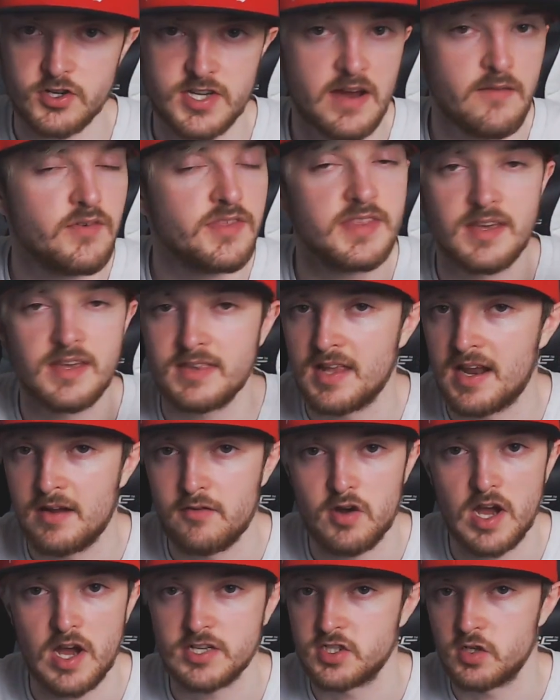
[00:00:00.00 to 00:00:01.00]
Everything that I
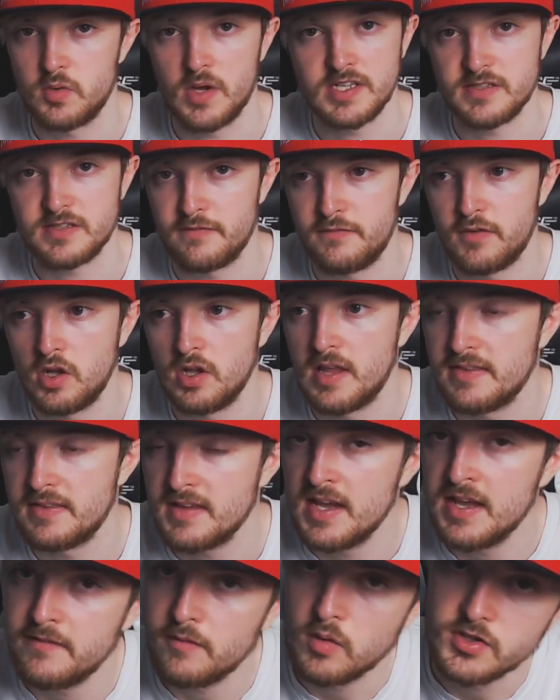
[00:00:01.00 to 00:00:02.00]
react to gets a full length.
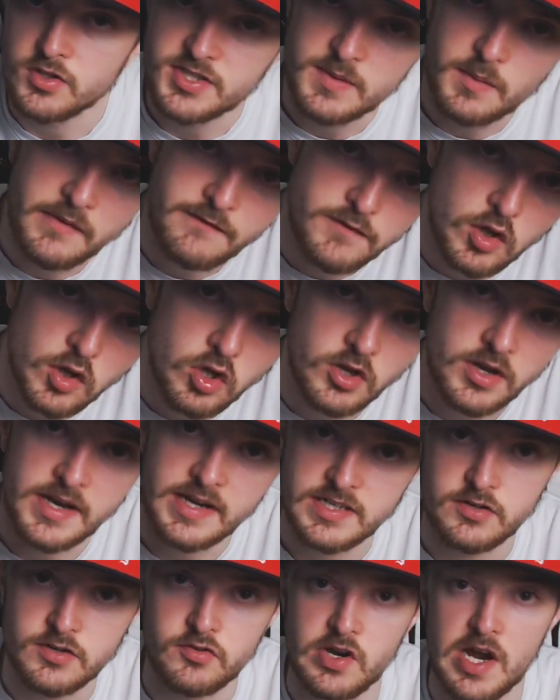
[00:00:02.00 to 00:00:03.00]
If you want to see my full
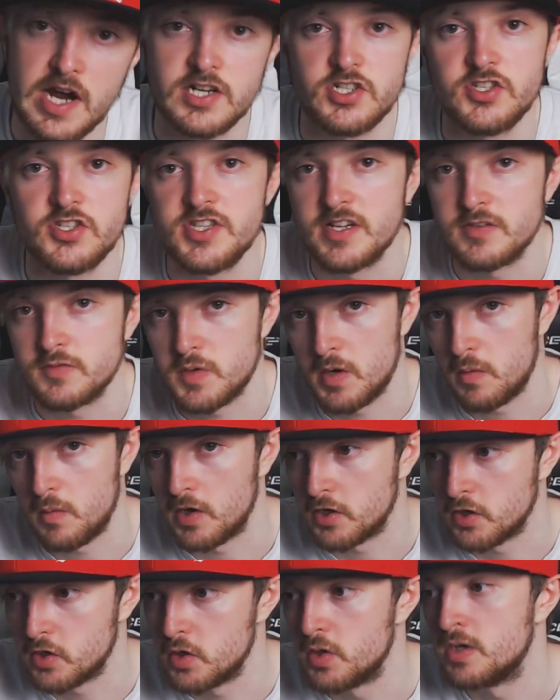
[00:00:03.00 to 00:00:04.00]
unedited reactions, that's where you
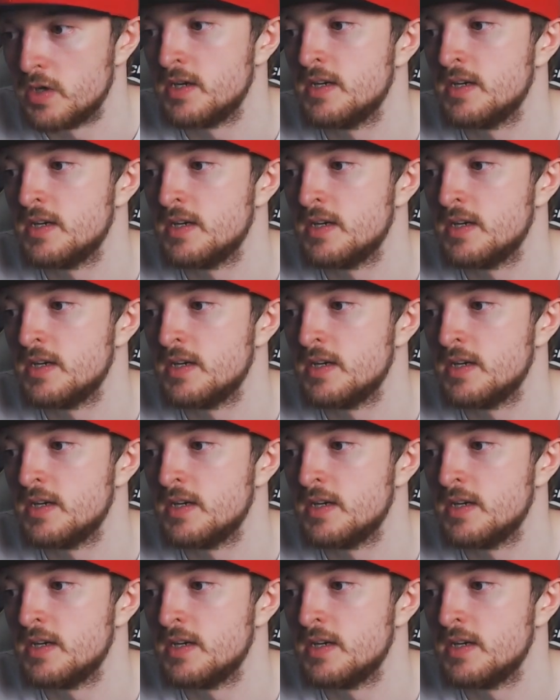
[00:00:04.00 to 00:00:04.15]
want to go.